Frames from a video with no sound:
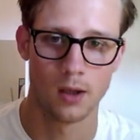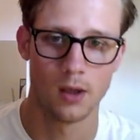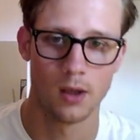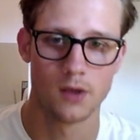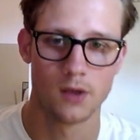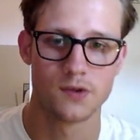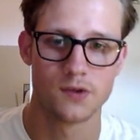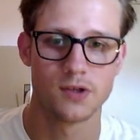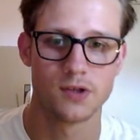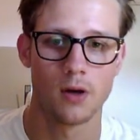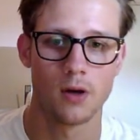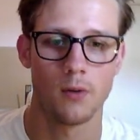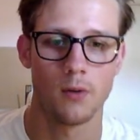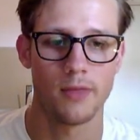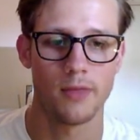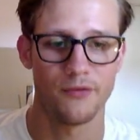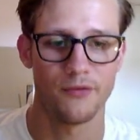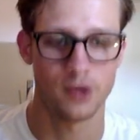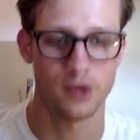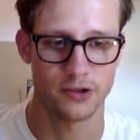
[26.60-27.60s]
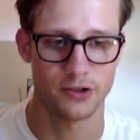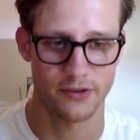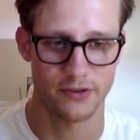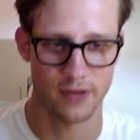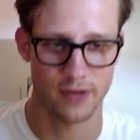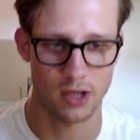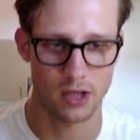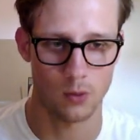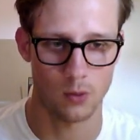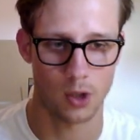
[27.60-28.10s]
So the first
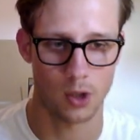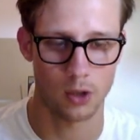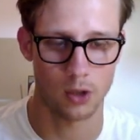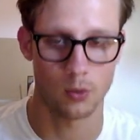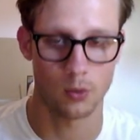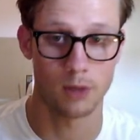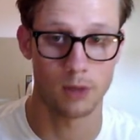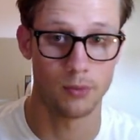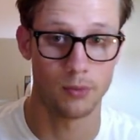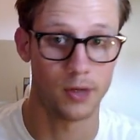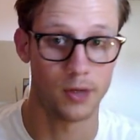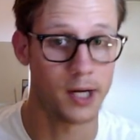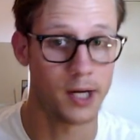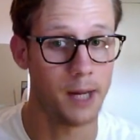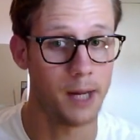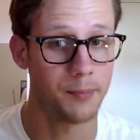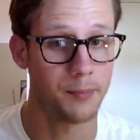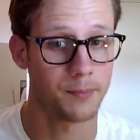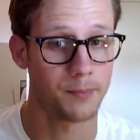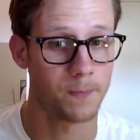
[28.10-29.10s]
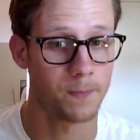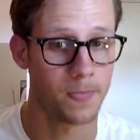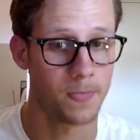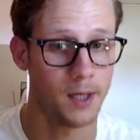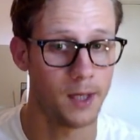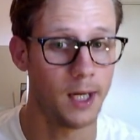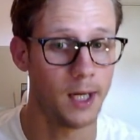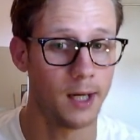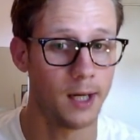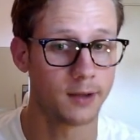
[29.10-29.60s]
thing you want to do when you boot it up,
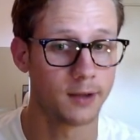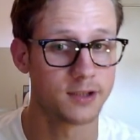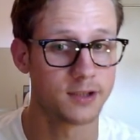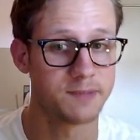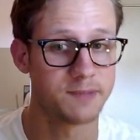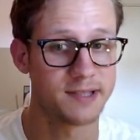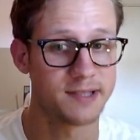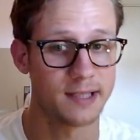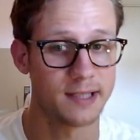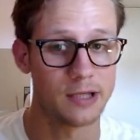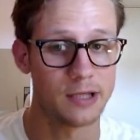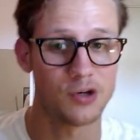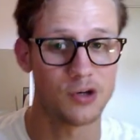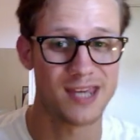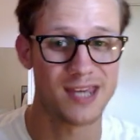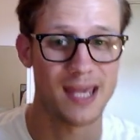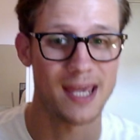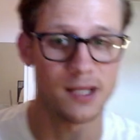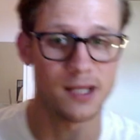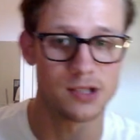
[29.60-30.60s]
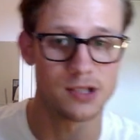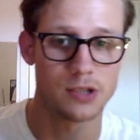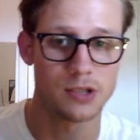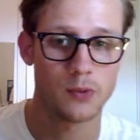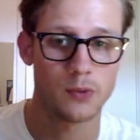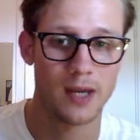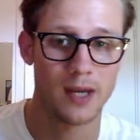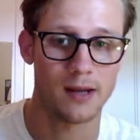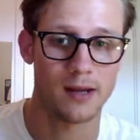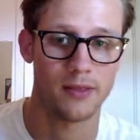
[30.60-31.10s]
because basically you can't do
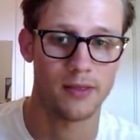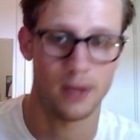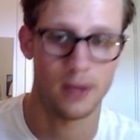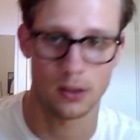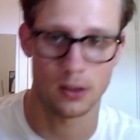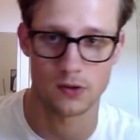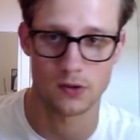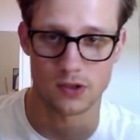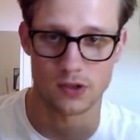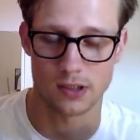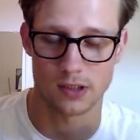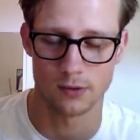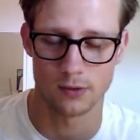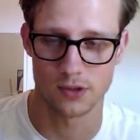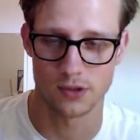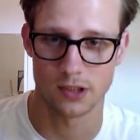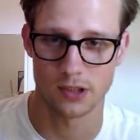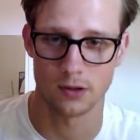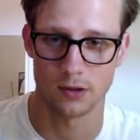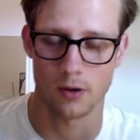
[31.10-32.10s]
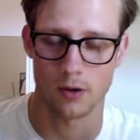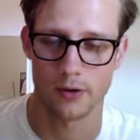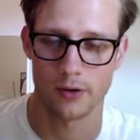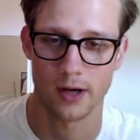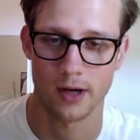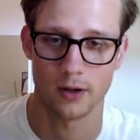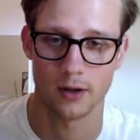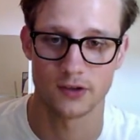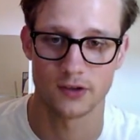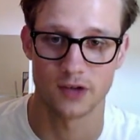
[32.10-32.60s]
anything until you
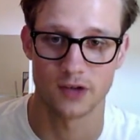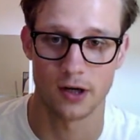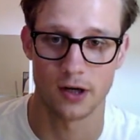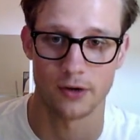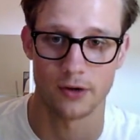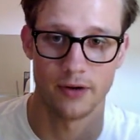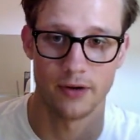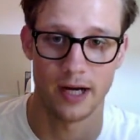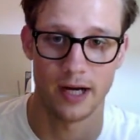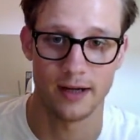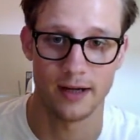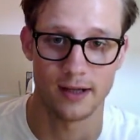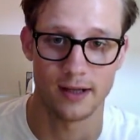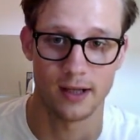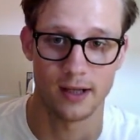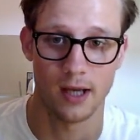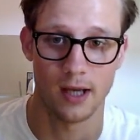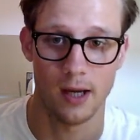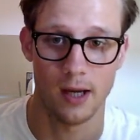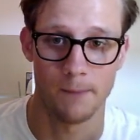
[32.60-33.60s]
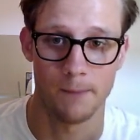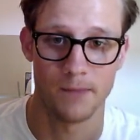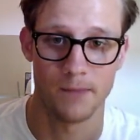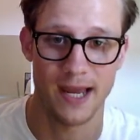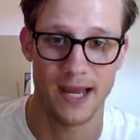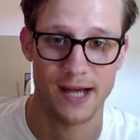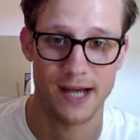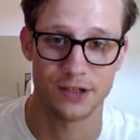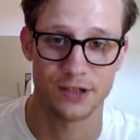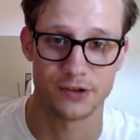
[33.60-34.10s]
start creating
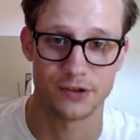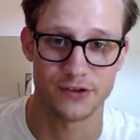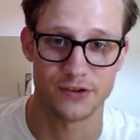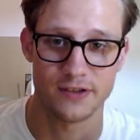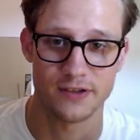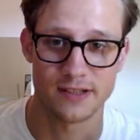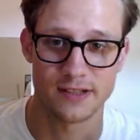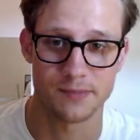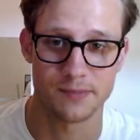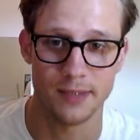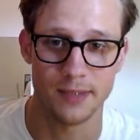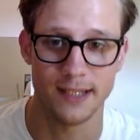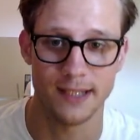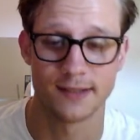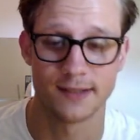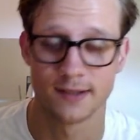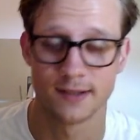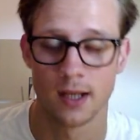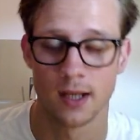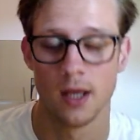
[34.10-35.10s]
actors and sprites.